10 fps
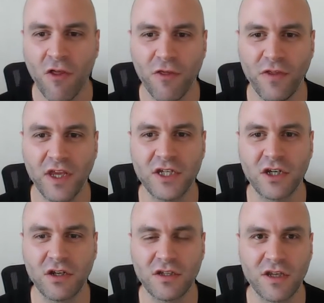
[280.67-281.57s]

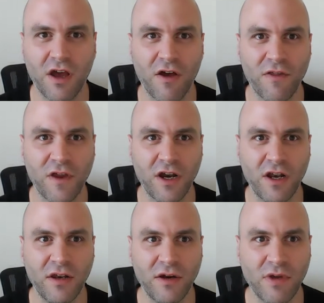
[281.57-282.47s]
nations
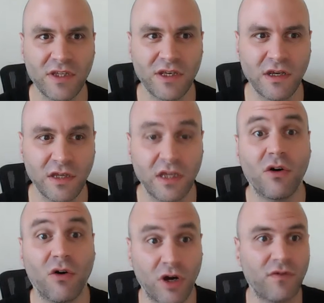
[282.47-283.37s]
they're resident in,
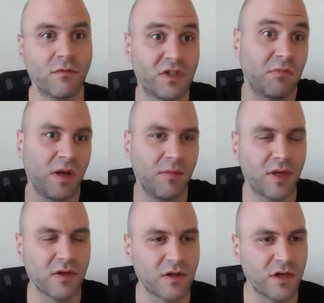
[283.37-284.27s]
or even simply
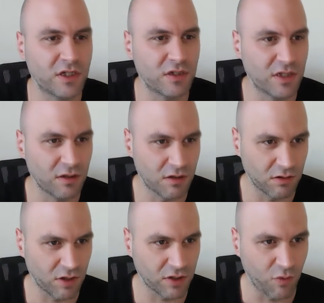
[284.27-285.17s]
because their nations
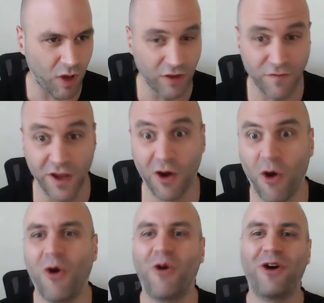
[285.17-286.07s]
could not qualify
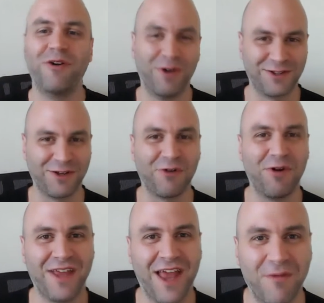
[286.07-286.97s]
or was
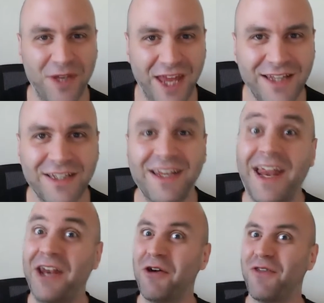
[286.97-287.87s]
already eliminated. And
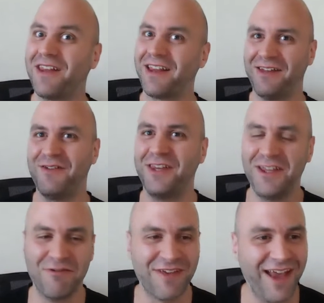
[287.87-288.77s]
I know that I live in
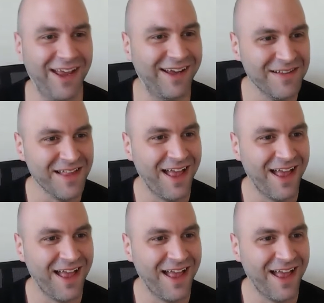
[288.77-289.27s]
the UK.